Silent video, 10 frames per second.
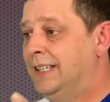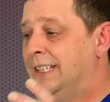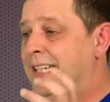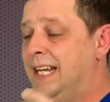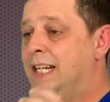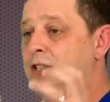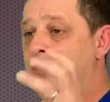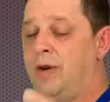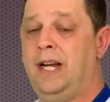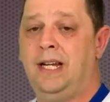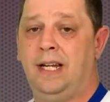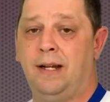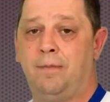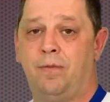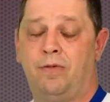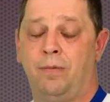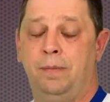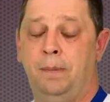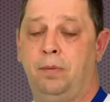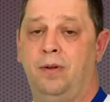getting training from
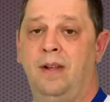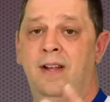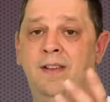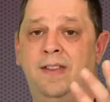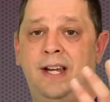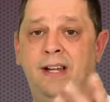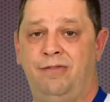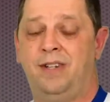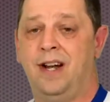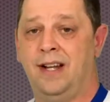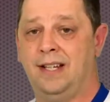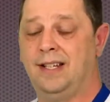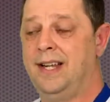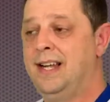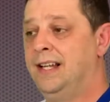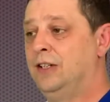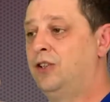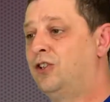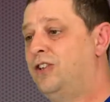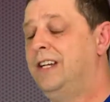people that have done it
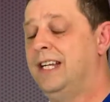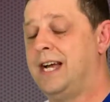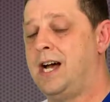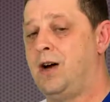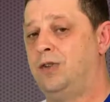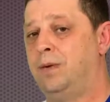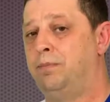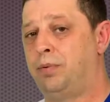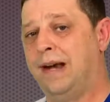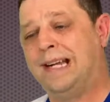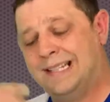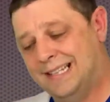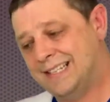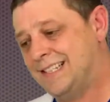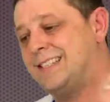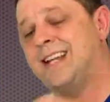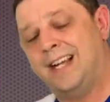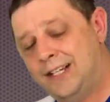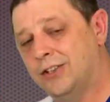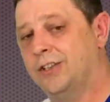and learning how to break this
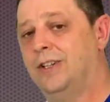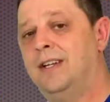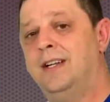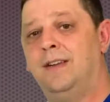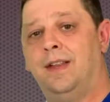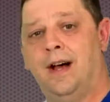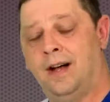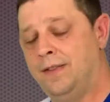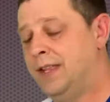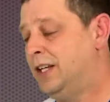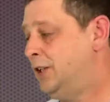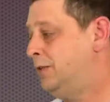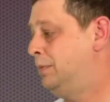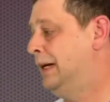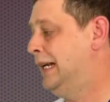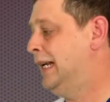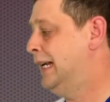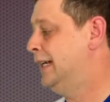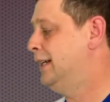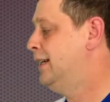cycle that you've been
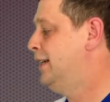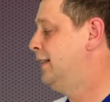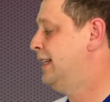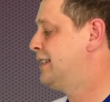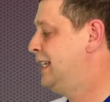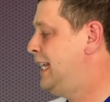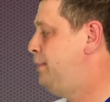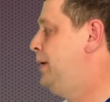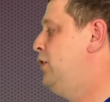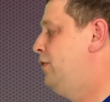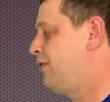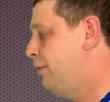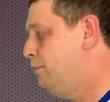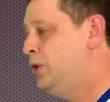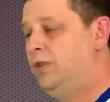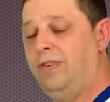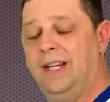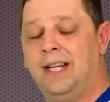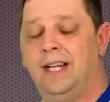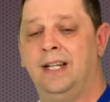in, that's keeping you from
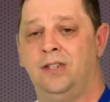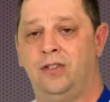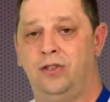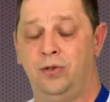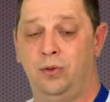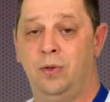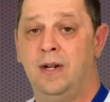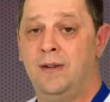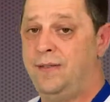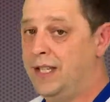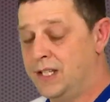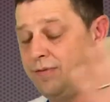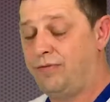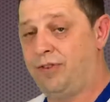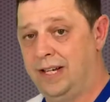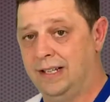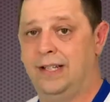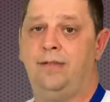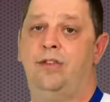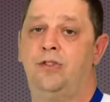moving into this free to
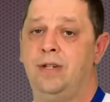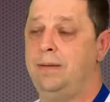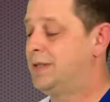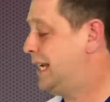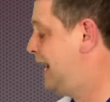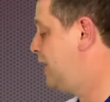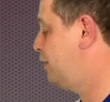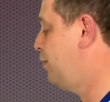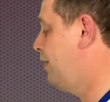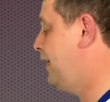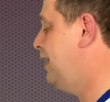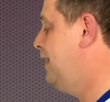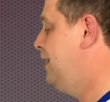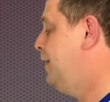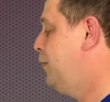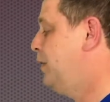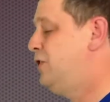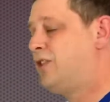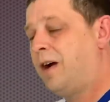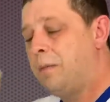live your dreams category, when you
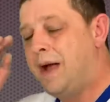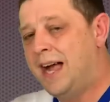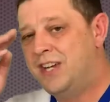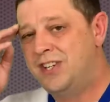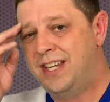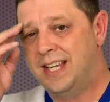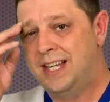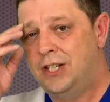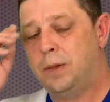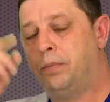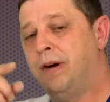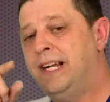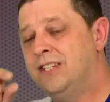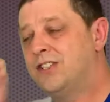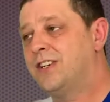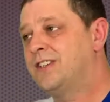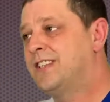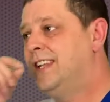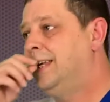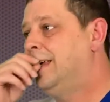start imagining it, your brain starts
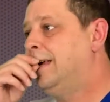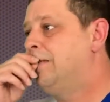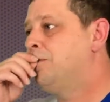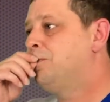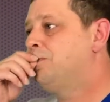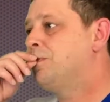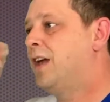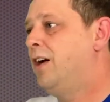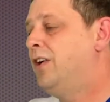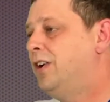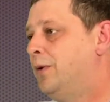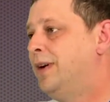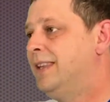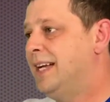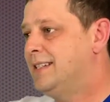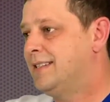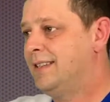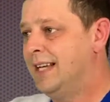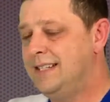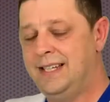thinking, oh, you know what,
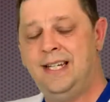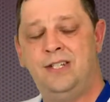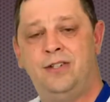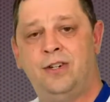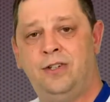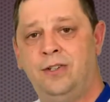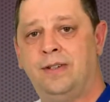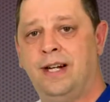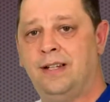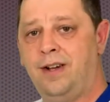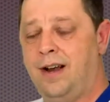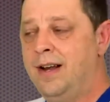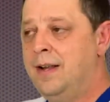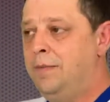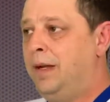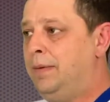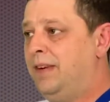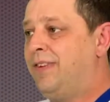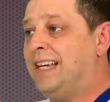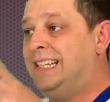that's easier to do than I thought. Maybe
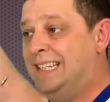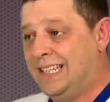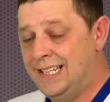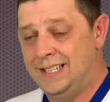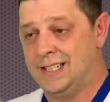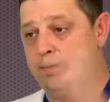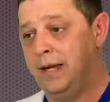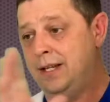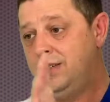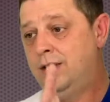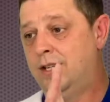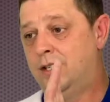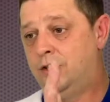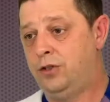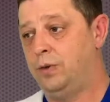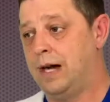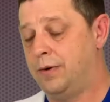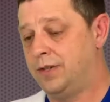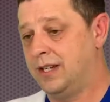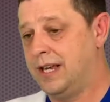if I didn't spend 2
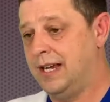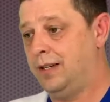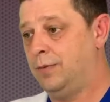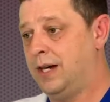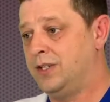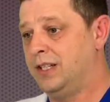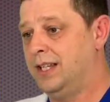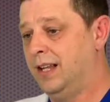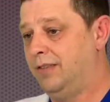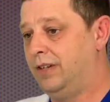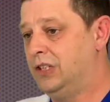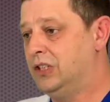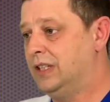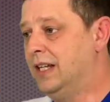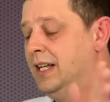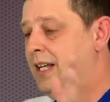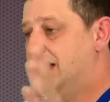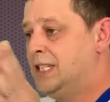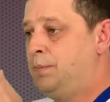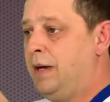hours a night watching television
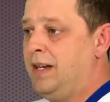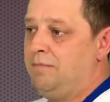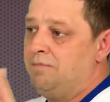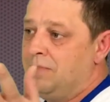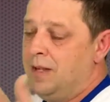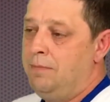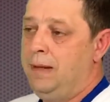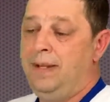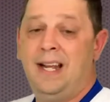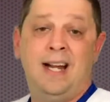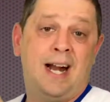and spent maybe an